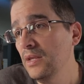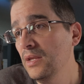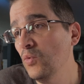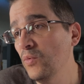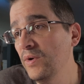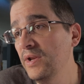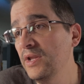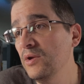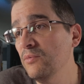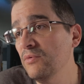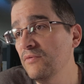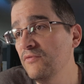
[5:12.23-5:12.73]

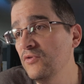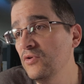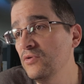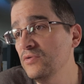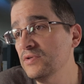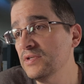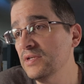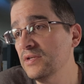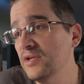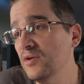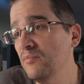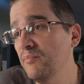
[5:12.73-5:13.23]
Reading
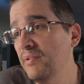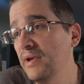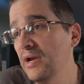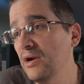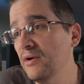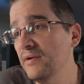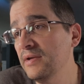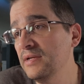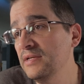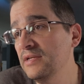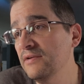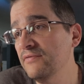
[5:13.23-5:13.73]
reviews and
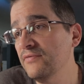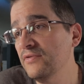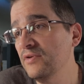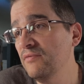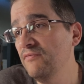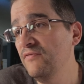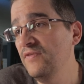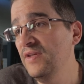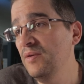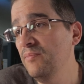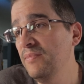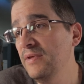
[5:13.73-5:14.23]
comparing
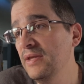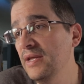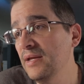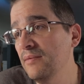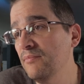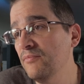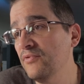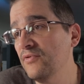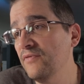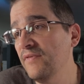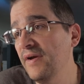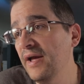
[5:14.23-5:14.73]
different
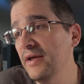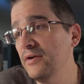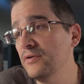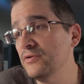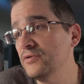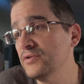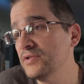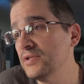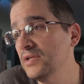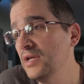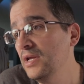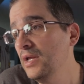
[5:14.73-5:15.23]
VPN
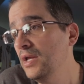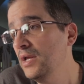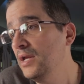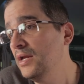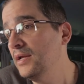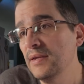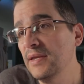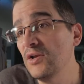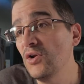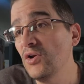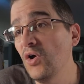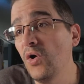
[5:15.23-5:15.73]
providers
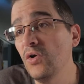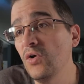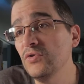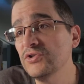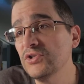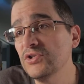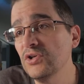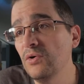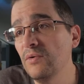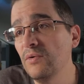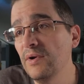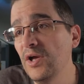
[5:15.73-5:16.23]
can
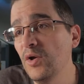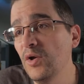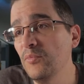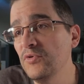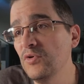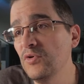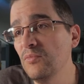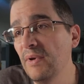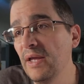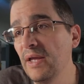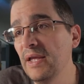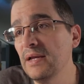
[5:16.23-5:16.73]
also help
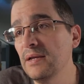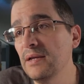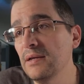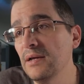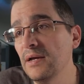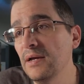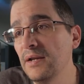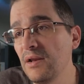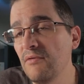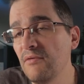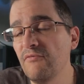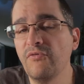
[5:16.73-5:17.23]
you make
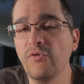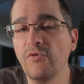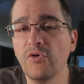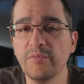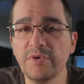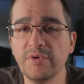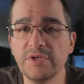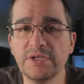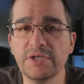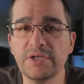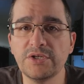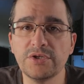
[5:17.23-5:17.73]
an
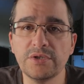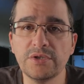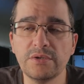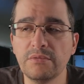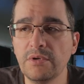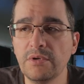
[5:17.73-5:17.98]
informed decision.